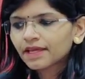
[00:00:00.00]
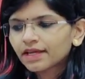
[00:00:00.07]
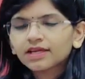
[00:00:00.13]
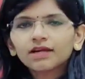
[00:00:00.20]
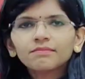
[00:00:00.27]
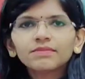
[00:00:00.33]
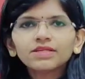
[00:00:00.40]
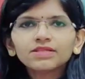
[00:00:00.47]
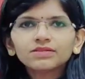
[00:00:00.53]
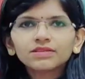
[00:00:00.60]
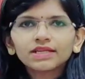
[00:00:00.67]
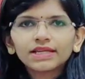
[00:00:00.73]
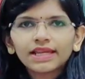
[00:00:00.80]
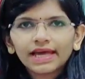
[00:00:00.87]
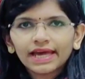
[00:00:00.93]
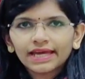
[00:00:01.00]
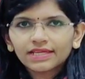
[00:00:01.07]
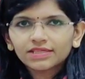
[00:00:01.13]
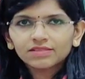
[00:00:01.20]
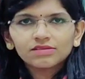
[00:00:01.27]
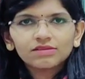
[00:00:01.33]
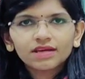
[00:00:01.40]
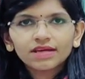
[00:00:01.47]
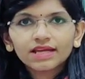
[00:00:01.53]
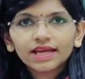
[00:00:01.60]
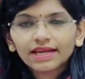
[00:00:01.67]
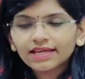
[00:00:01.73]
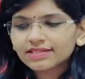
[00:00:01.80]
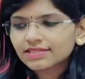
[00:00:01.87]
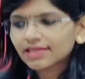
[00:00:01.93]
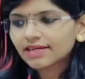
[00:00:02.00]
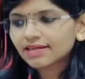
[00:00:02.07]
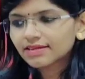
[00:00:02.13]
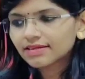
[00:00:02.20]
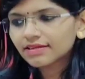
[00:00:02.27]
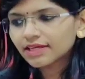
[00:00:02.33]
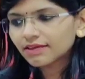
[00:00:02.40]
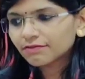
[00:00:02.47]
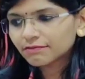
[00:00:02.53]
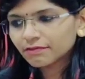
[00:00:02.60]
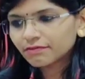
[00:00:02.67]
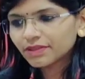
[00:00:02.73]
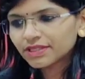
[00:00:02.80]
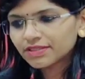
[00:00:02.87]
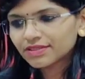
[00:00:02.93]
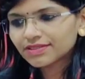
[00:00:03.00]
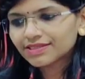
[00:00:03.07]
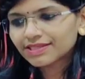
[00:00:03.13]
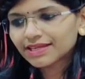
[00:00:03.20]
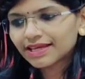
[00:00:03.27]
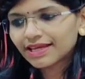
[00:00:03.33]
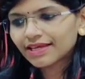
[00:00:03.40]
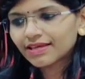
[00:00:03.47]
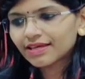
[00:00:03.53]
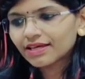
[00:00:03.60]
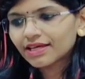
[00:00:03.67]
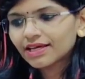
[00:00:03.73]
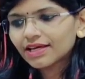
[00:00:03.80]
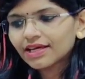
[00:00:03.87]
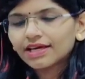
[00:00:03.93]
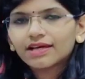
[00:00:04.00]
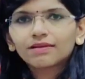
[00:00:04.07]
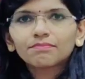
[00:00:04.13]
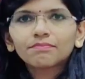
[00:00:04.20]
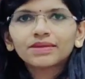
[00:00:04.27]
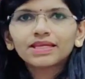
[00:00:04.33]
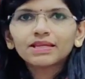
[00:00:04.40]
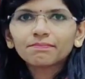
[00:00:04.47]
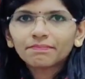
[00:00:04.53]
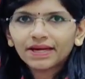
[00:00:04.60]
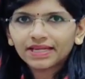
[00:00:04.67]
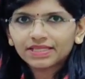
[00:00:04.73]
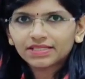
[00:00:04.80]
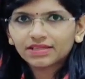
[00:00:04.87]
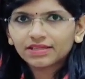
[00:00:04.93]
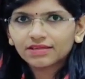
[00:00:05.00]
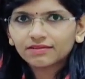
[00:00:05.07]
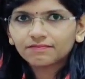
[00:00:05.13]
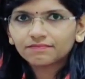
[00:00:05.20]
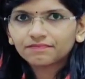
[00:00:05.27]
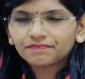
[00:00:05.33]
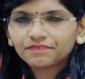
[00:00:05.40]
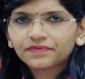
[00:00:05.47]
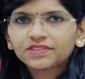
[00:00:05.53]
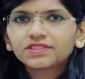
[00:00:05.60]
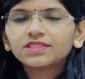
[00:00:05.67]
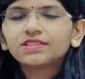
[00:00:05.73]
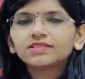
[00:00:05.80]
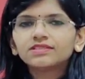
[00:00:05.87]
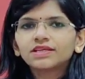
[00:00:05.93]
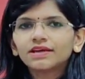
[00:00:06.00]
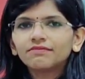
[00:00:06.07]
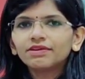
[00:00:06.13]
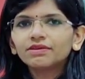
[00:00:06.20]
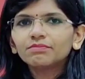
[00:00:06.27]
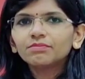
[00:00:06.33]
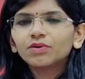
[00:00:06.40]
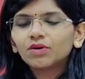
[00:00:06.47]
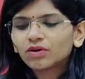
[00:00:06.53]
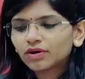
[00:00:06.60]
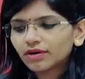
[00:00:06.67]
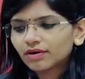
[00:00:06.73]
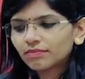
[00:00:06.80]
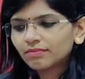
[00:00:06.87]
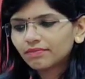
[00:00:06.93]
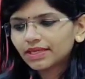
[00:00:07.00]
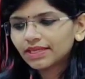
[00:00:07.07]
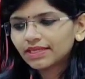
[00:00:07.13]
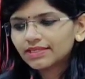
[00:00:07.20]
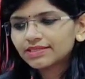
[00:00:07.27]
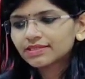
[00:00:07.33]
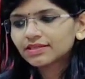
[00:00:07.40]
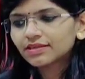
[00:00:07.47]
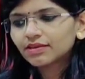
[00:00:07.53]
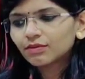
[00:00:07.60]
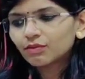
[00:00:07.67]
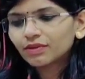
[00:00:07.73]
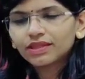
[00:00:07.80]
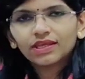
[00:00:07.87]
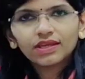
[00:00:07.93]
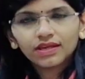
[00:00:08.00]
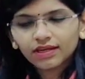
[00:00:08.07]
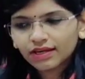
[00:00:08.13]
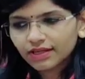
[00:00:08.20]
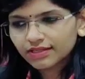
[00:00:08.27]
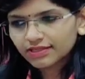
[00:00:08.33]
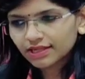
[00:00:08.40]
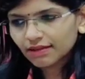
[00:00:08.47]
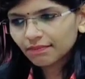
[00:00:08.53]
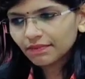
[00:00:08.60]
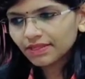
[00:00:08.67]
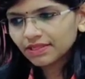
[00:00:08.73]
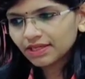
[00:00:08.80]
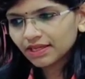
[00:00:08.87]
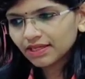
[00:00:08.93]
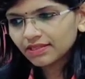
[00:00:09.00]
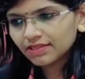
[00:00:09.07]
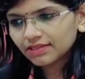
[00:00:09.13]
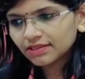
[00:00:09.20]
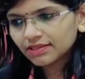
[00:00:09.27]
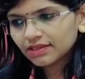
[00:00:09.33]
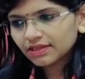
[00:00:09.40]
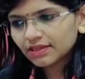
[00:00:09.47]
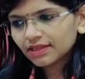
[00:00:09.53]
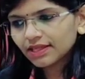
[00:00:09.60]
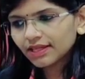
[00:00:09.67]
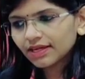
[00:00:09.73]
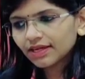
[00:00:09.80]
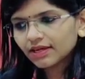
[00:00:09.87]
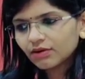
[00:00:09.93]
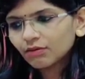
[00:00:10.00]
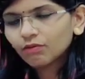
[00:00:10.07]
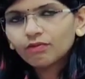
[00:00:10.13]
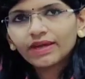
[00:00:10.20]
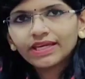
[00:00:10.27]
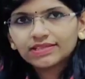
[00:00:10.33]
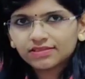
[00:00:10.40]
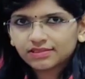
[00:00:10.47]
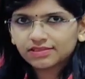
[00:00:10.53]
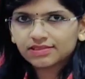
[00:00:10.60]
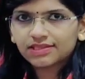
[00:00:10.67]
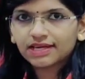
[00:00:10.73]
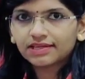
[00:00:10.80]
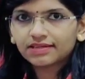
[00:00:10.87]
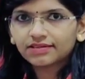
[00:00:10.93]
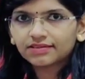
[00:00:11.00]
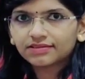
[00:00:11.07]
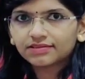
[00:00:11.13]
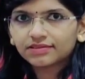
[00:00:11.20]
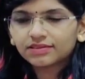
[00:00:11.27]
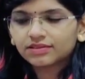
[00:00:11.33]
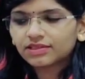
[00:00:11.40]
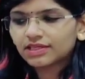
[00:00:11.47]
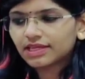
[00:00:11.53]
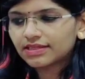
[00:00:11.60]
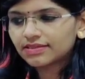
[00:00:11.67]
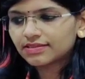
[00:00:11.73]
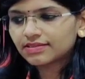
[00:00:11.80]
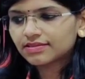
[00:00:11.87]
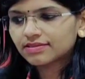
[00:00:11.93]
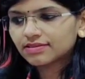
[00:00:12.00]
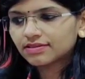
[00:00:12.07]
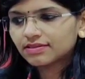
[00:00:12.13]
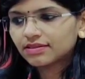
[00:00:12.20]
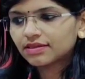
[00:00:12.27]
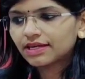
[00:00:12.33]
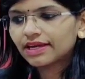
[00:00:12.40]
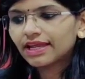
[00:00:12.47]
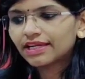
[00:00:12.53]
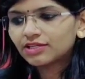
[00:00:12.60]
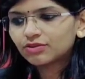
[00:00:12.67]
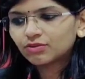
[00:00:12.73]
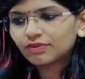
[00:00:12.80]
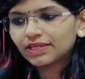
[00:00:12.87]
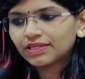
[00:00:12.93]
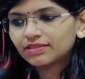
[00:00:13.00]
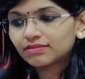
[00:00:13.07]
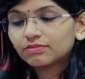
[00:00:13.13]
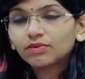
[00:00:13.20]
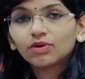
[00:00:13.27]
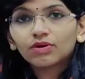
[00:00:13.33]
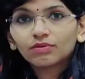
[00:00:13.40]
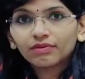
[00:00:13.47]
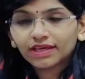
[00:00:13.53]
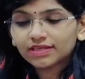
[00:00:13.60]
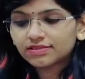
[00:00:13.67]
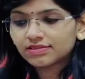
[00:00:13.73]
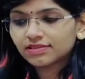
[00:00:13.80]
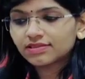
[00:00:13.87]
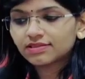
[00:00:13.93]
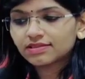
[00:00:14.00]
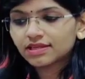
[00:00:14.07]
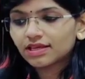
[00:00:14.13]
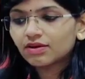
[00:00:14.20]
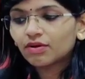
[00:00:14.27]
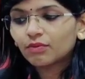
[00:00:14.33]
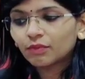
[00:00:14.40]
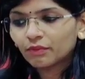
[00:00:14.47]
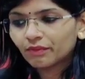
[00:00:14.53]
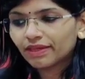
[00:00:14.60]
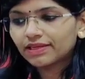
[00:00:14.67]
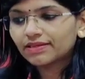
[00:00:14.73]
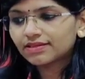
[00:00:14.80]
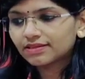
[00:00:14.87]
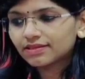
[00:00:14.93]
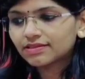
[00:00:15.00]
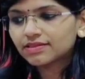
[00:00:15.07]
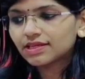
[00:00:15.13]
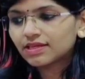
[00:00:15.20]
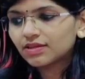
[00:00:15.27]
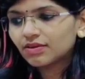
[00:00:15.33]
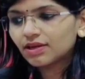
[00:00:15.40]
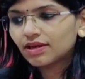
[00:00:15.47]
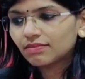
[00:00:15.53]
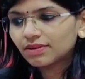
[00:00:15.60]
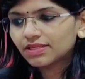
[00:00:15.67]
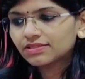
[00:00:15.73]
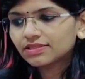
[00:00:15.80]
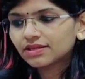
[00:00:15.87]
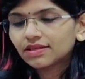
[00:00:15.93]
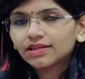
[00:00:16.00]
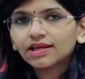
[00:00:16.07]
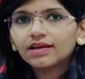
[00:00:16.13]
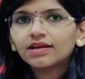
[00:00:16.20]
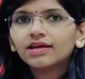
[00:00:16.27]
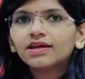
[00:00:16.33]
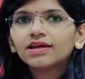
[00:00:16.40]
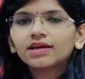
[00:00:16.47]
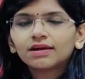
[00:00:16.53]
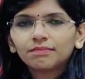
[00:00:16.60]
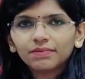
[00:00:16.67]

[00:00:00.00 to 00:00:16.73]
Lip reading: And coming to the diet, you can connect another information like her meal pattern. She is having more meals with increased appetite. Then weight status. She has adult weight, more weight is there, overweight it is there. You can mention that a